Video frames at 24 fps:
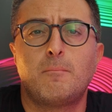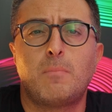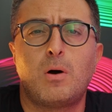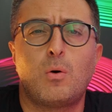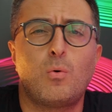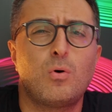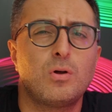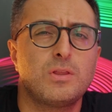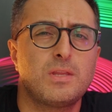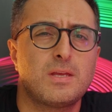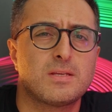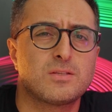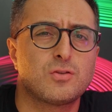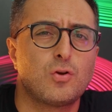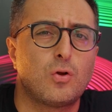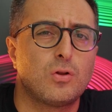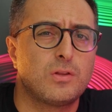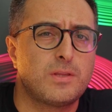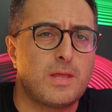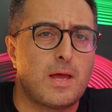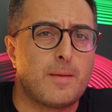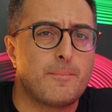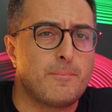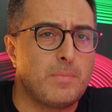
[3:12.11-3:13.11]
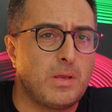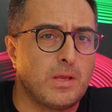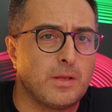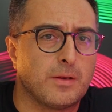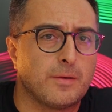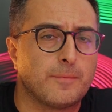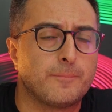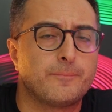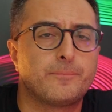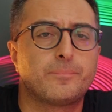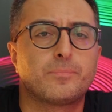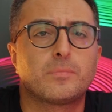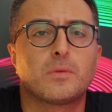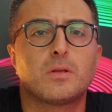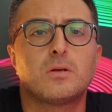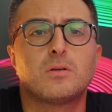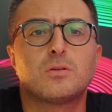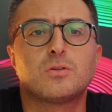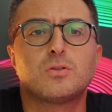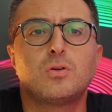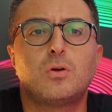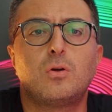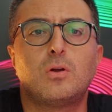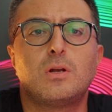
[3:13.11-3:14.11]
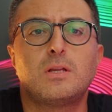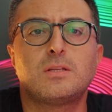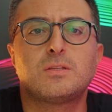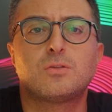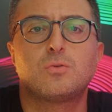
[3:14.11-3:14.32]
But what does all that mean? So